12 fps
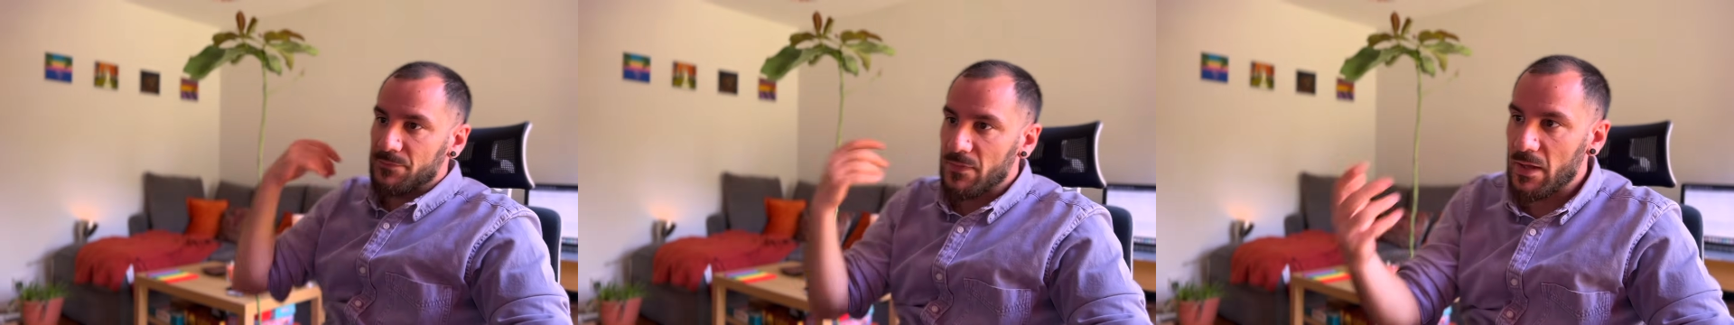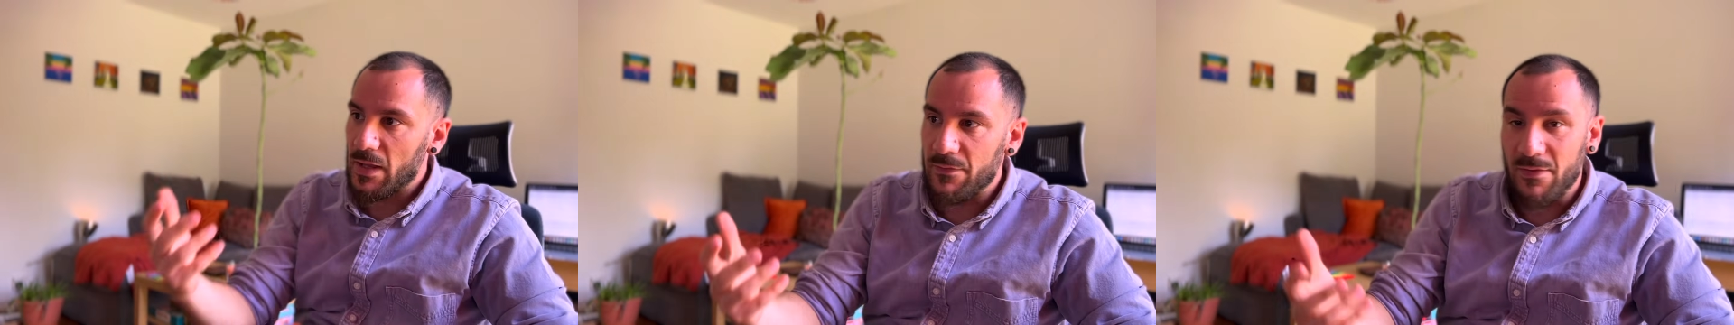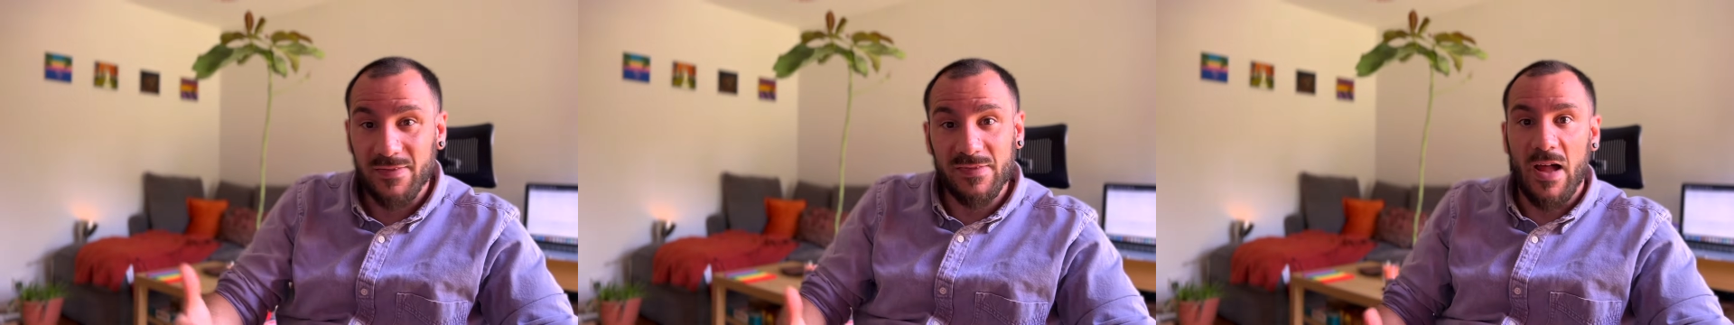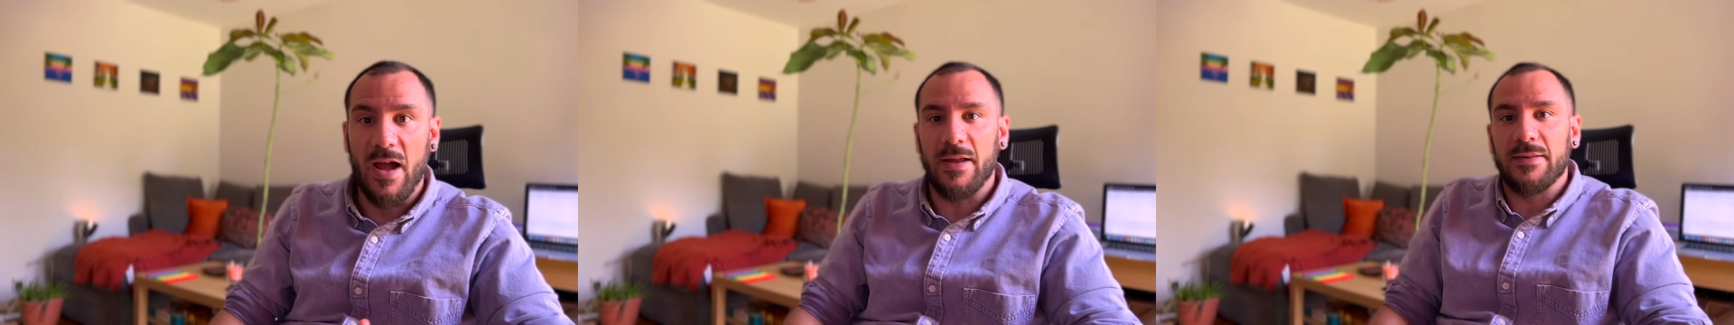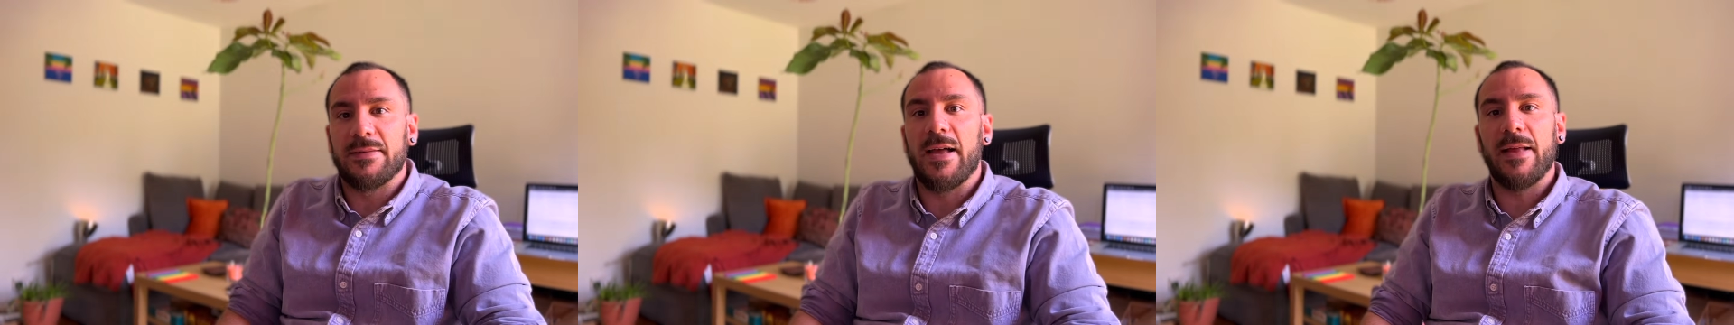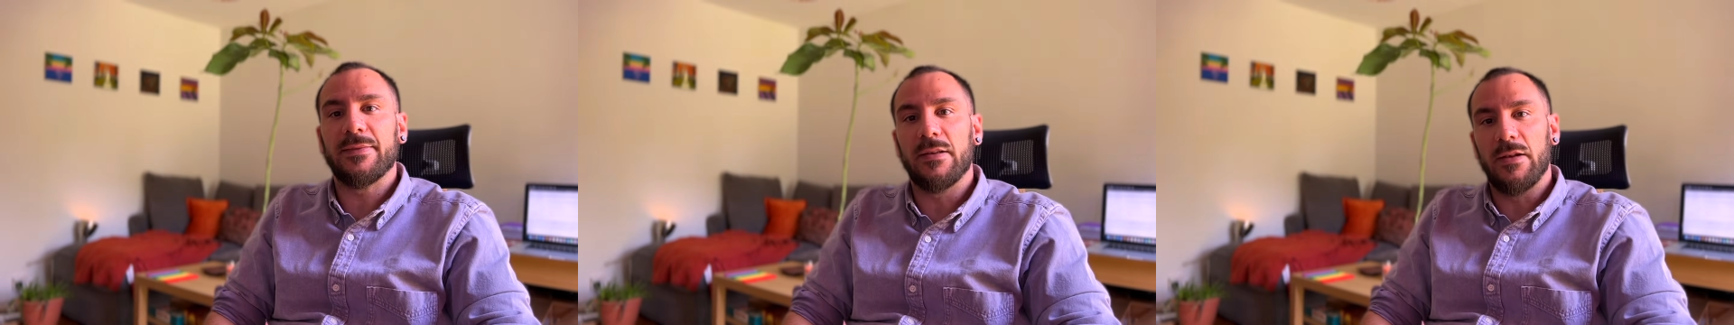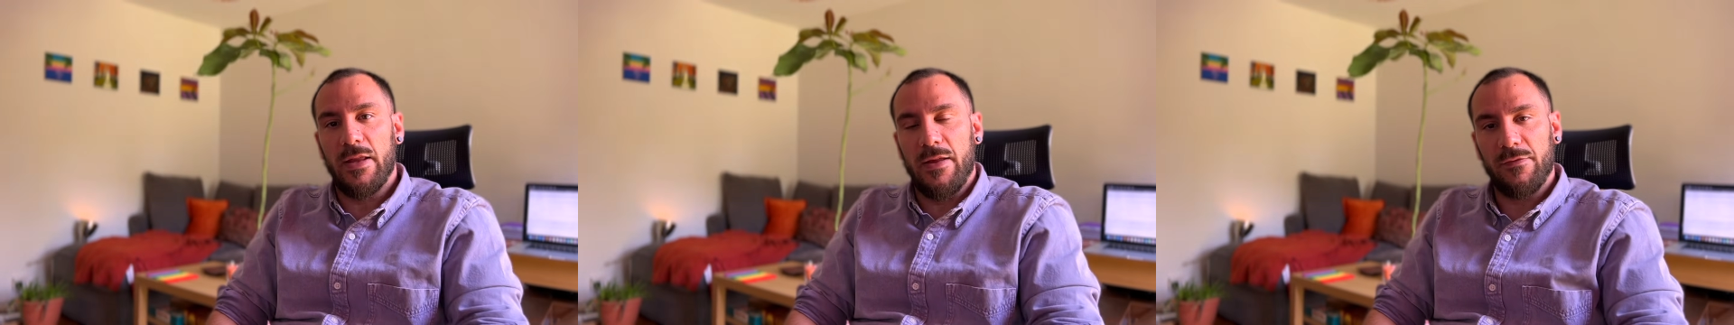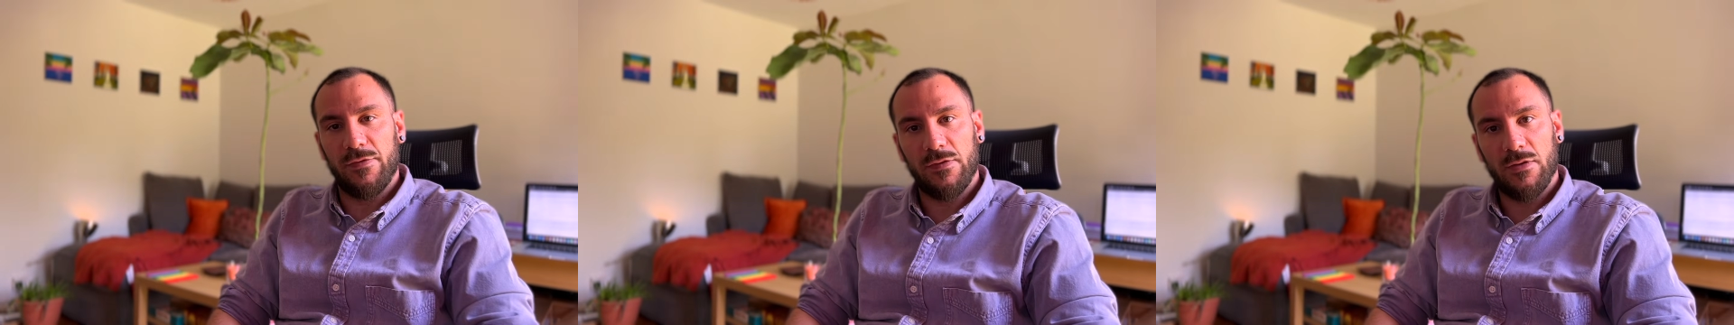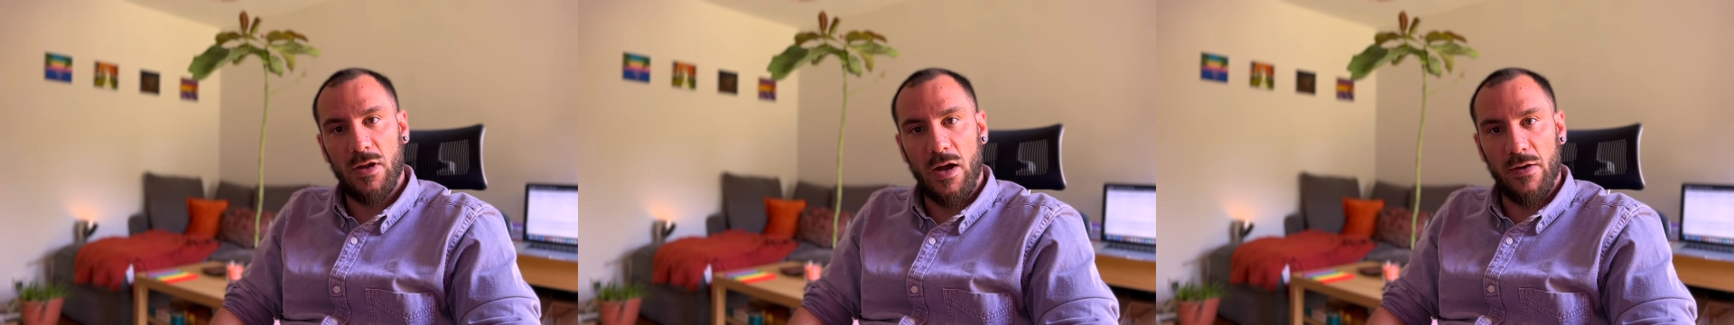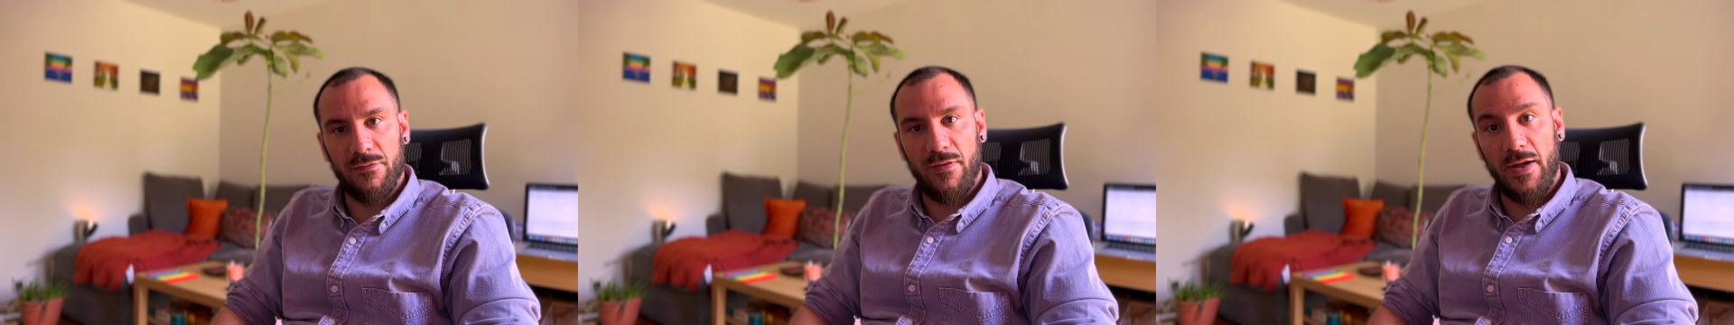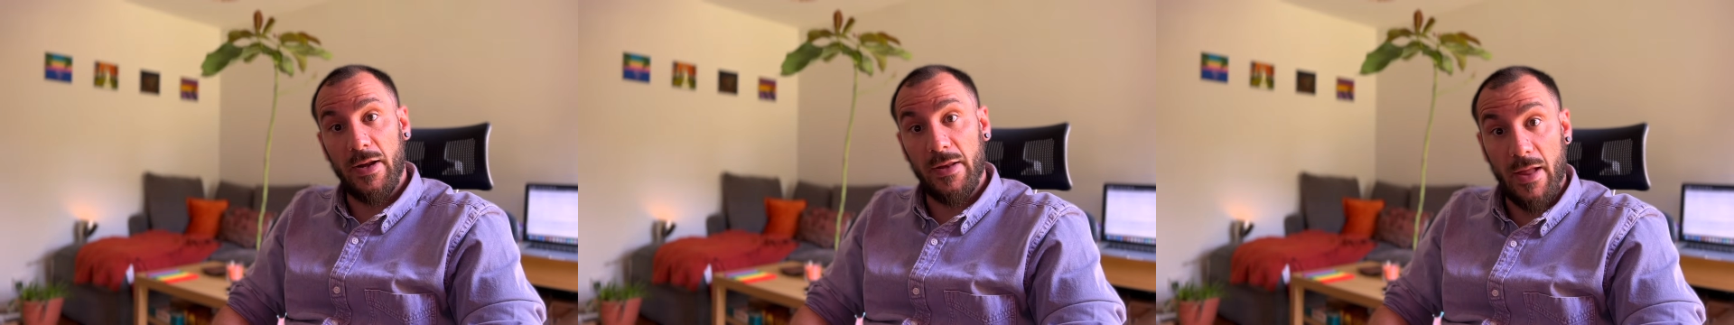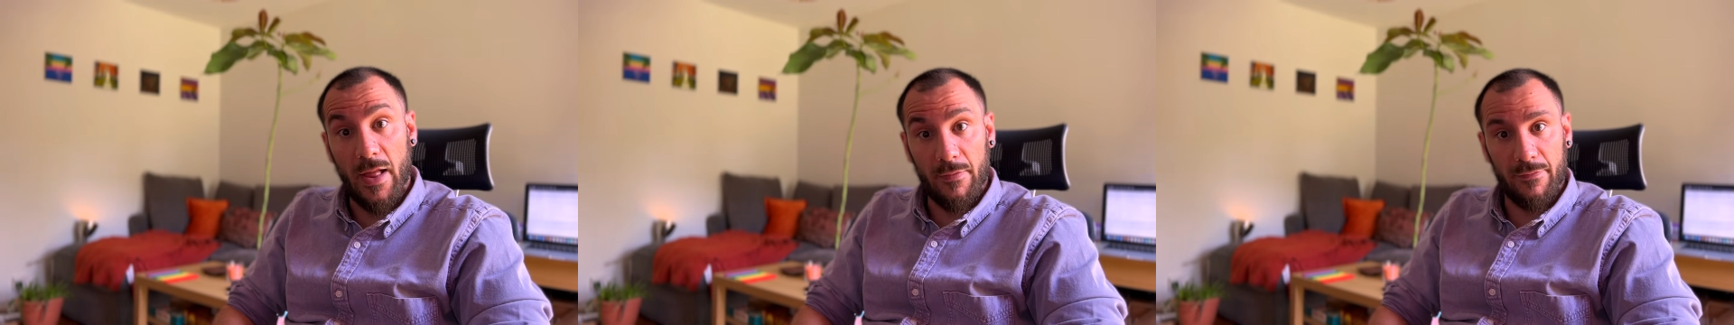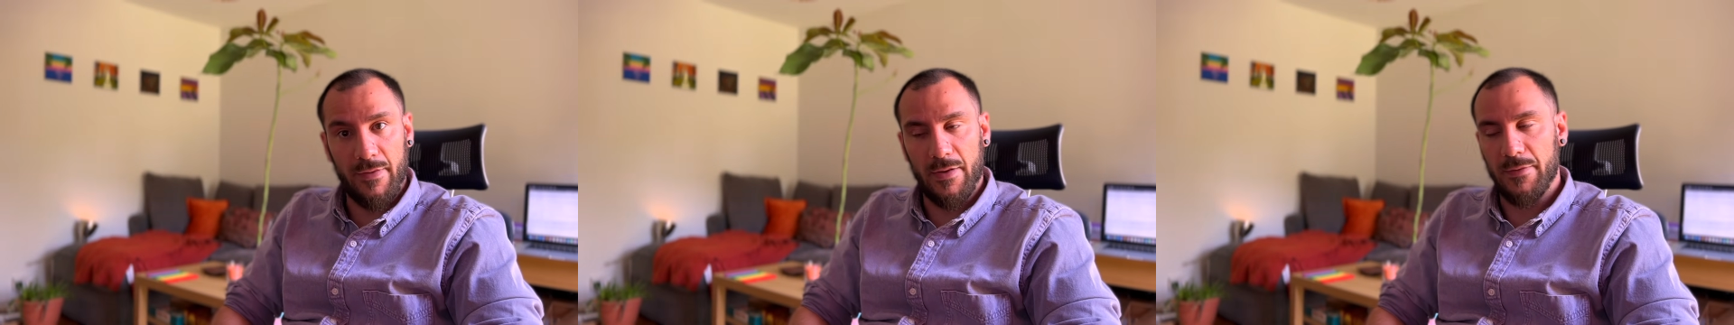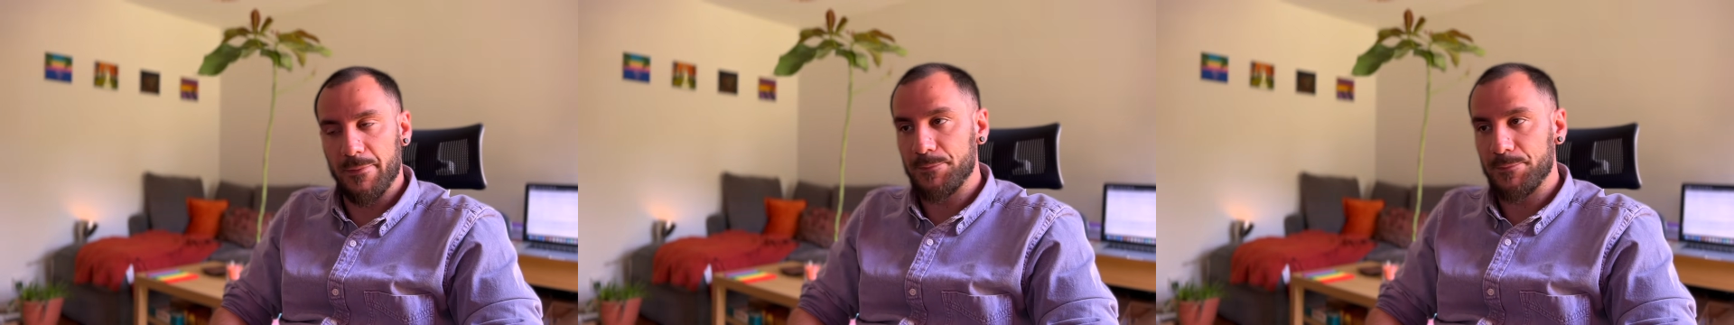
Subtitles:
gives a sign that the leaves are finally healthier.